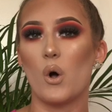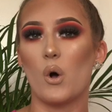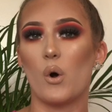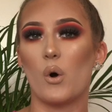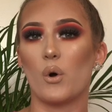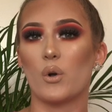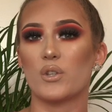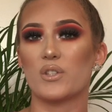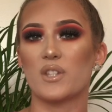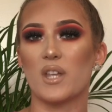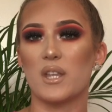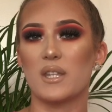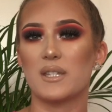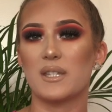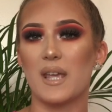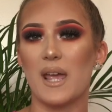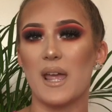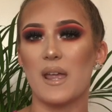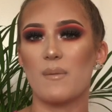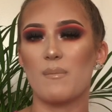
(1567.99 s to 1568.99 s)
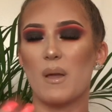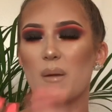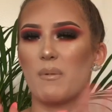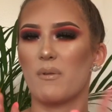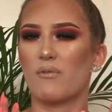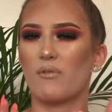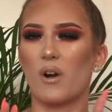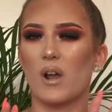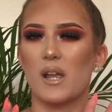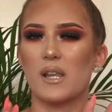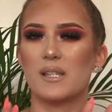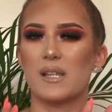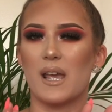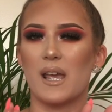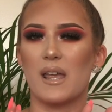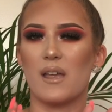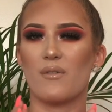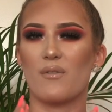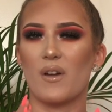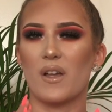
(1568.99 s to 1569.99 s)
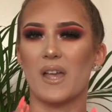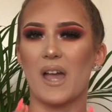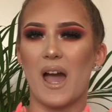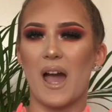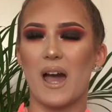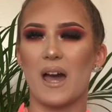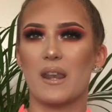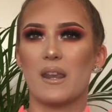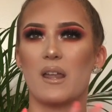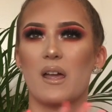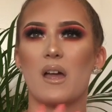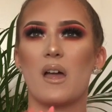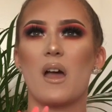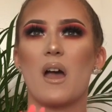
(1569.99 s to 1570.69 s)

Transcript: or Sunday, maybe Friday if I can.